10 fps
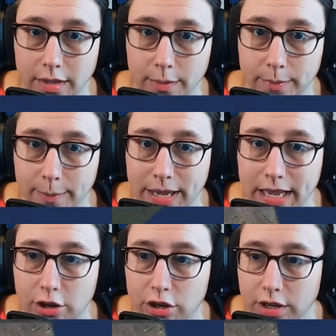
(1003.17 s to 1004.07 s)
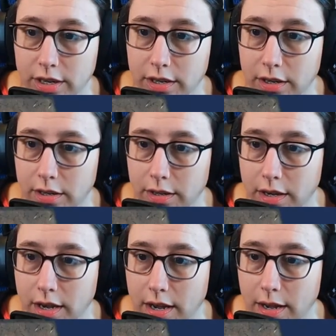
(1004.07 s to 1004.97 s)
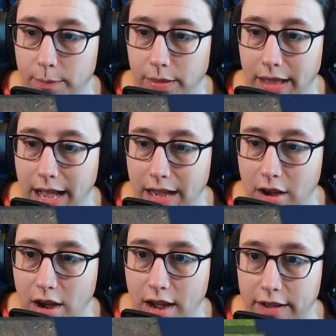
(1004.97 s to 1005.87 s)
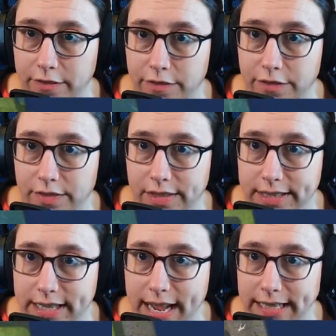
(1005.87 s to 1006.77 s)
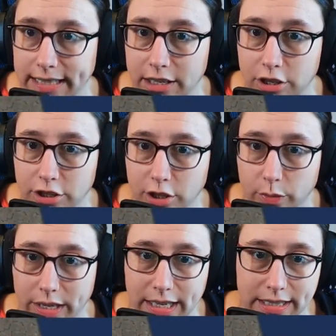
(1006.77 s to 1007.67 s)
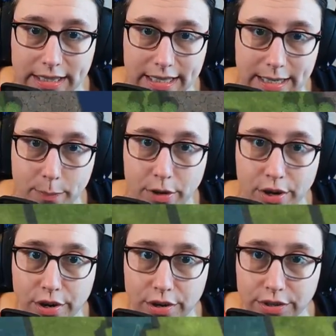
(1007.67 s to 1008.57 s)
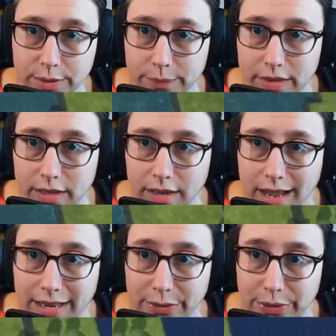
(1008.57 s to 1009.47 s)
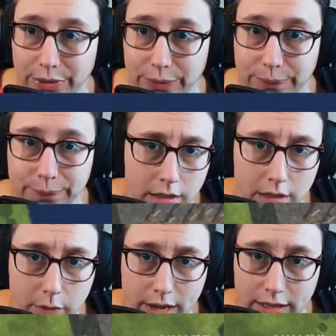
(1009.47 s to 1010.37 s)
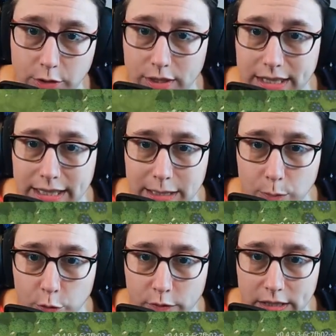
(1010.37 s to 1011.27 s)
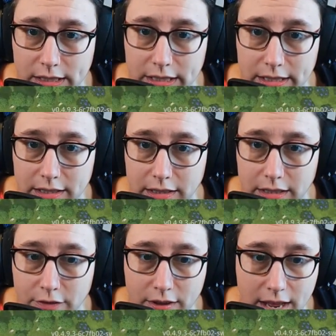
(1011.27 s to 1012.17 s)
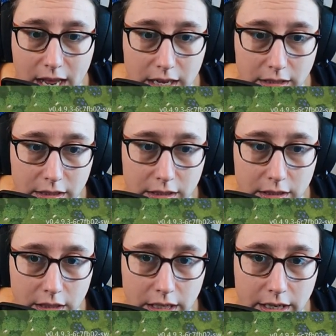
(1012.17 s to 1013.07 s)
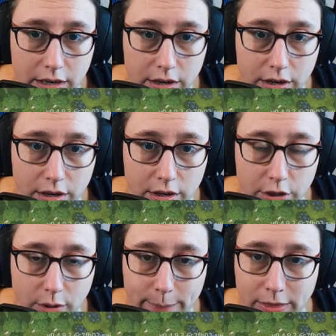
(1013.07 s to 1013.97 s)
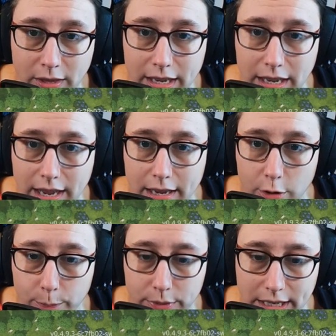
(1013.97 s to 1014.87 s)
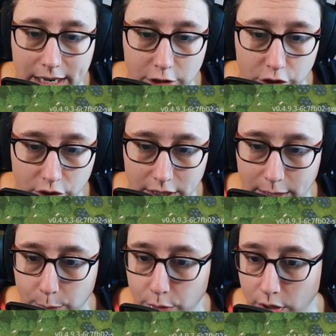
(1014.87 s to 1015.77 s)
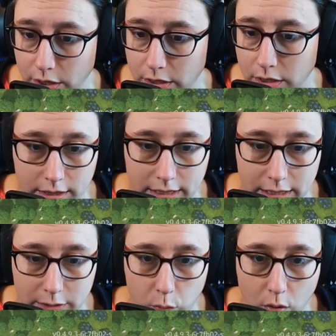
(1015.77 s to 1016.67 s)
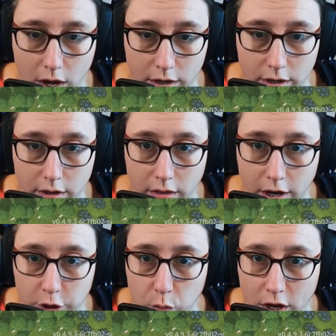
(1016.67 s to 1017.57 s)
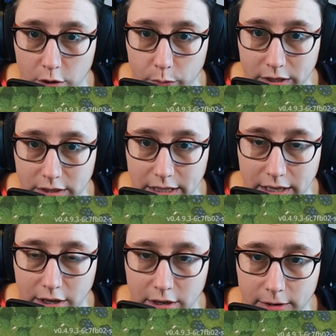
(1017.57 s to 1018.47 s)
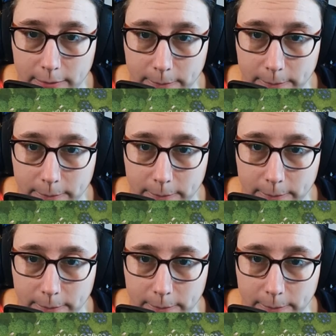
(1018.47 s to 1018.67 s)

Maybe I could block off the sides here so it gets deeper or something. I don't know. Okay, so this is moving decently fast here. So I'm thinking I could potentially put these large water wheels here.